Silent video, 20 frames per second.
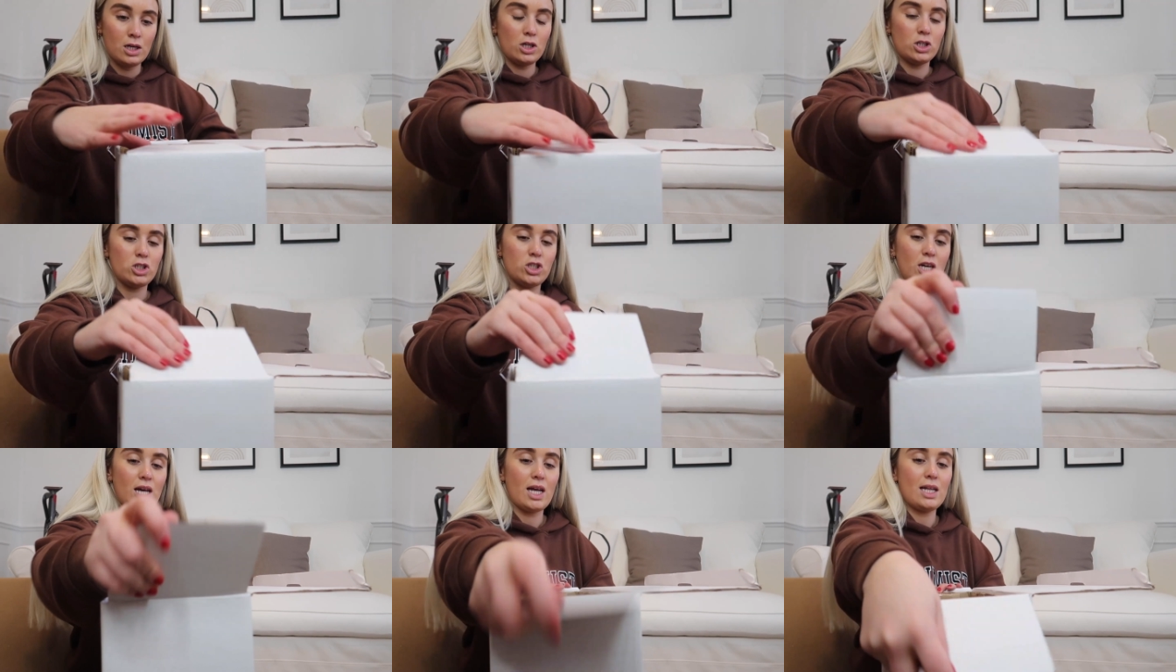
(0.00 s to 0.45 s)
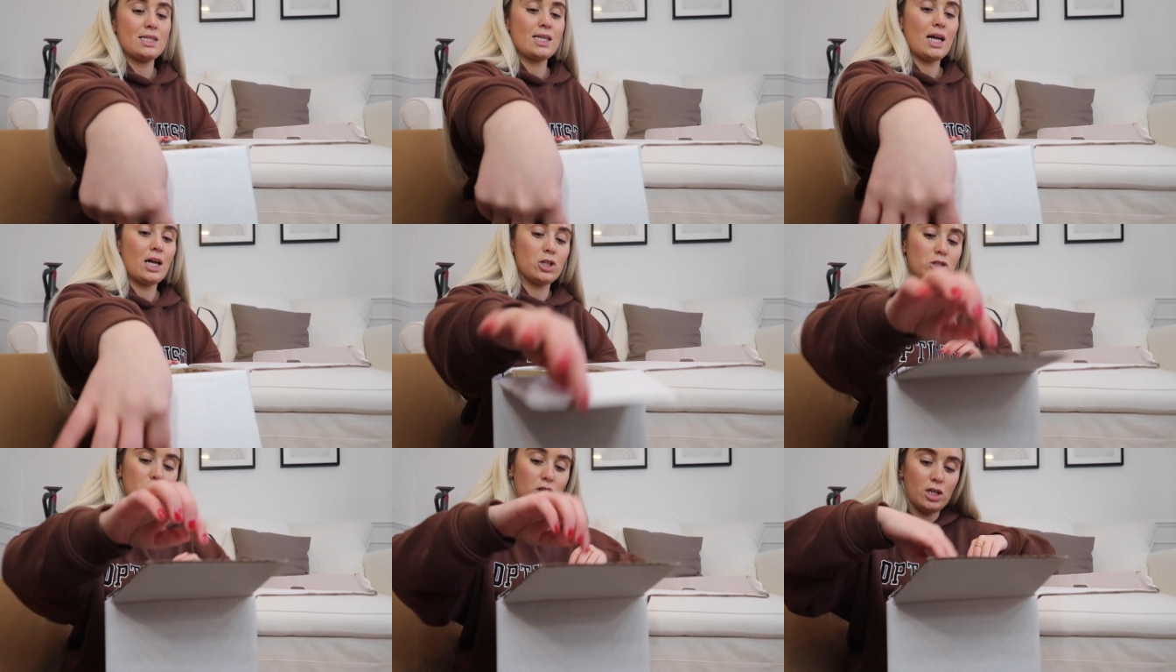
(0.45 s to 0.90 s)
shades
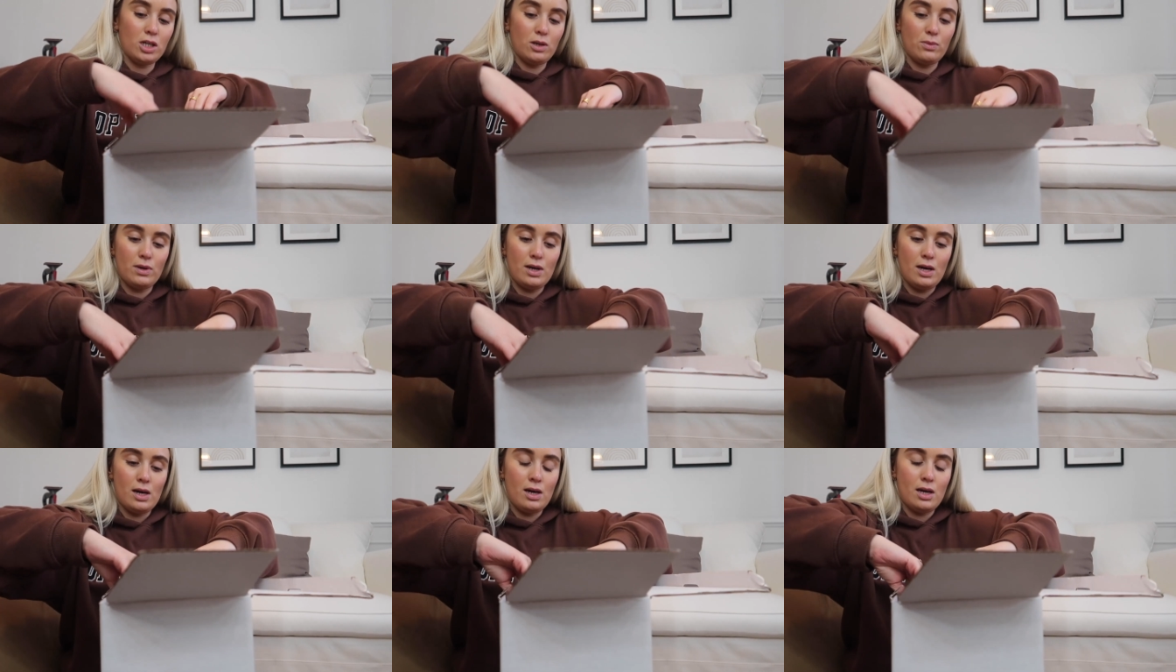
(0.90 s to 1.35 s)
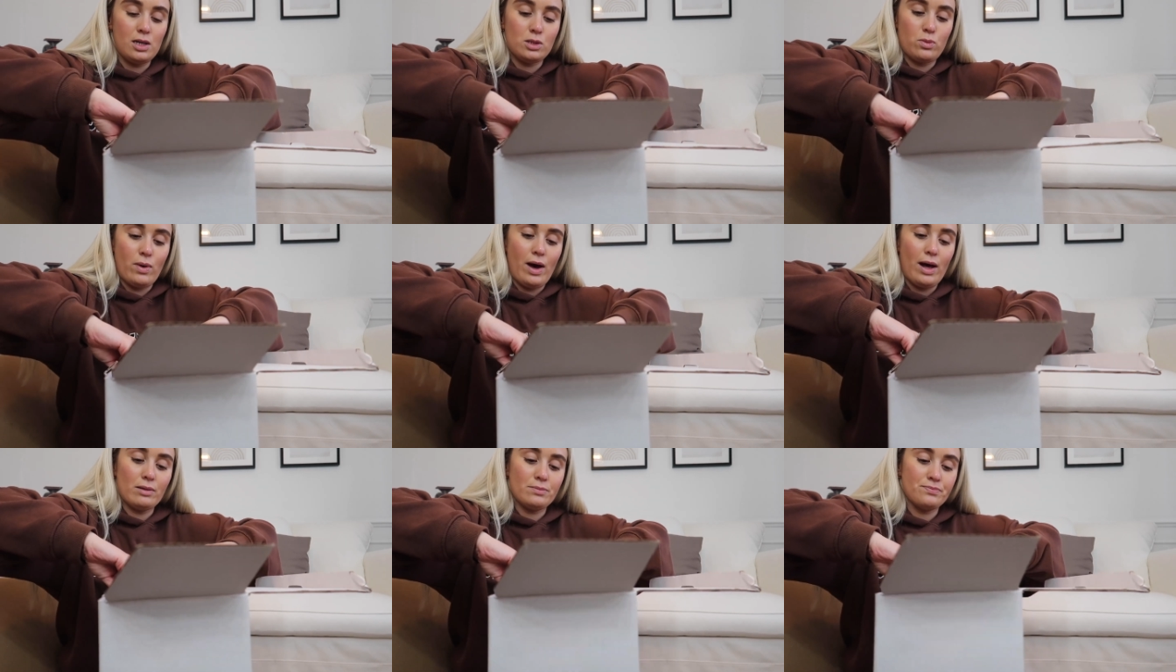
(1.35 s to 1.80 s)
that I'll show you as
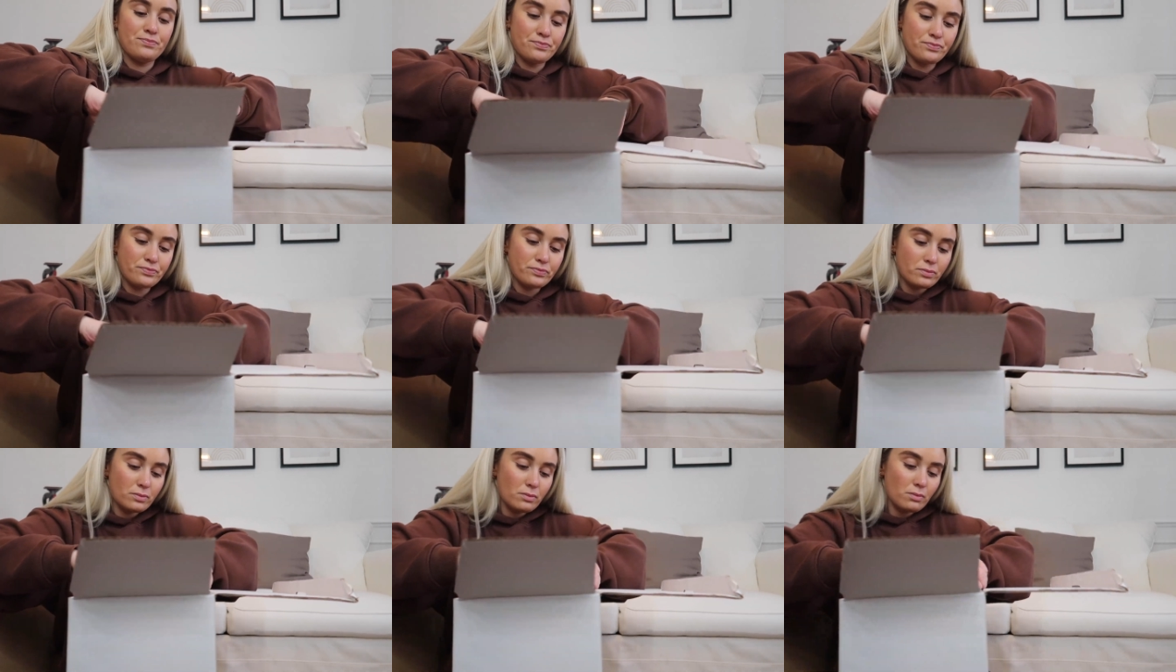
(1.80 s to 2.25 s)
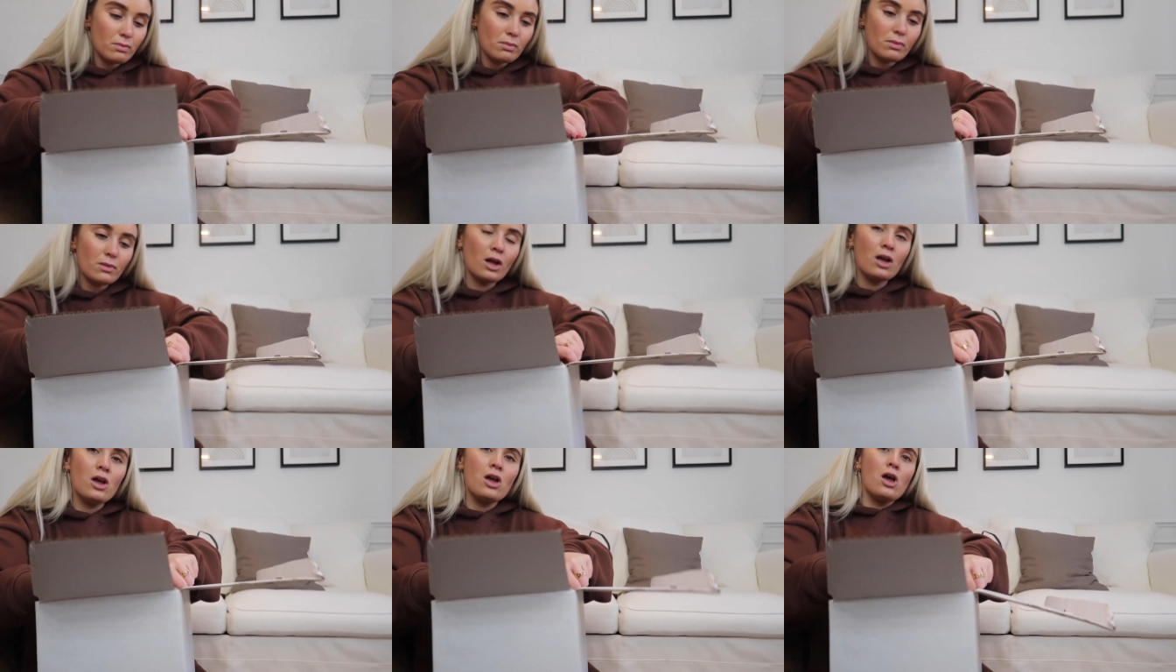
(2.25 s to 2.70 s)
well.
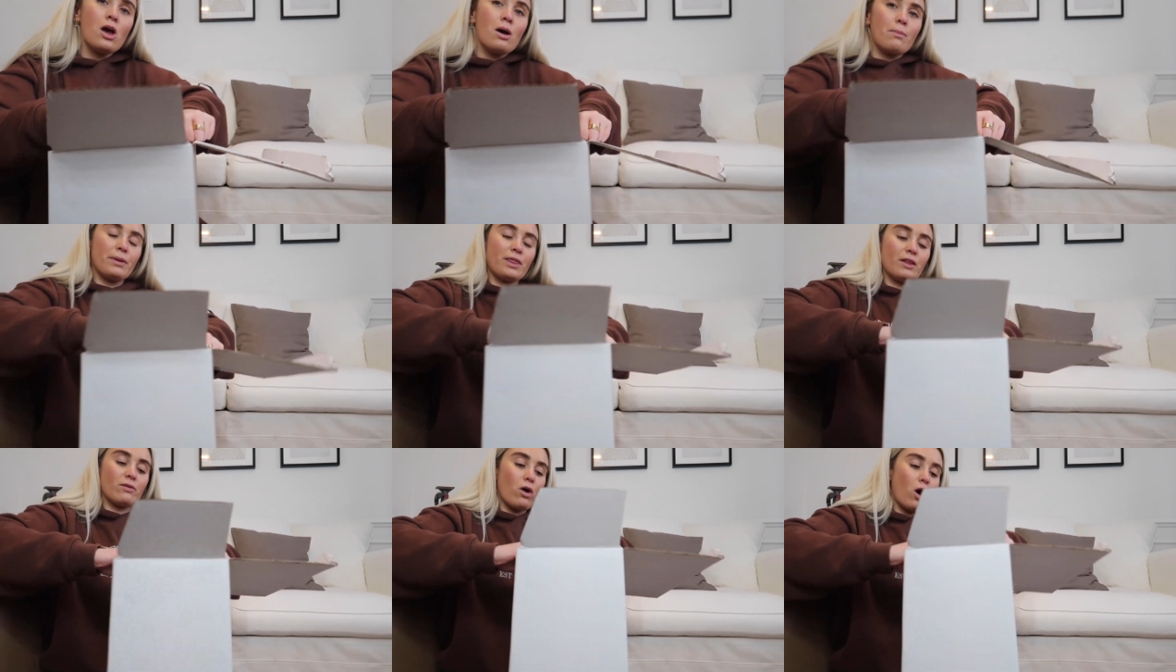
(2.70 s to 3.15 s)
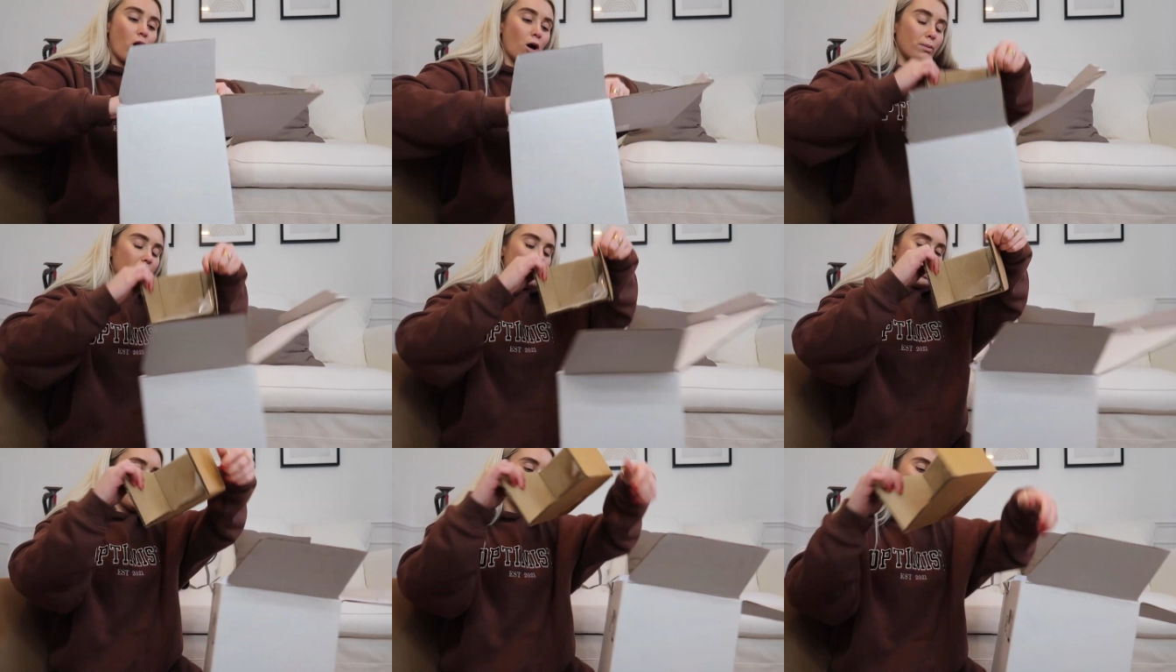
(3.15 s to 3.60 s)
But they're
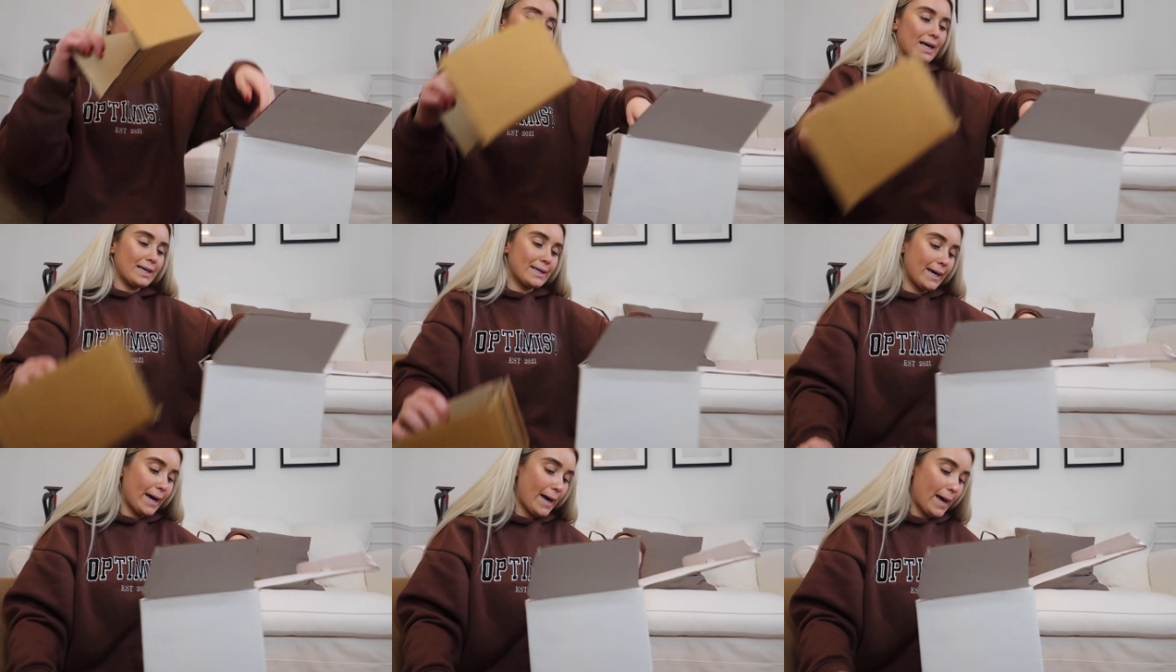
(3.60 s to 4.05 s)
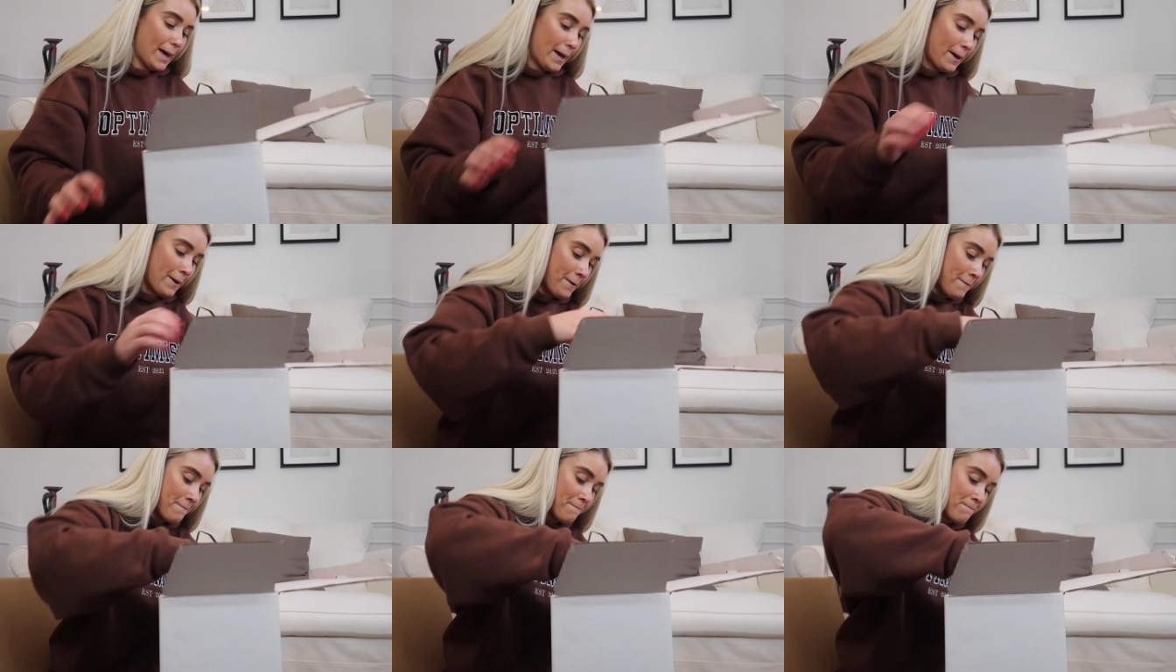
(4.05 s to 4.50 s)
almost like a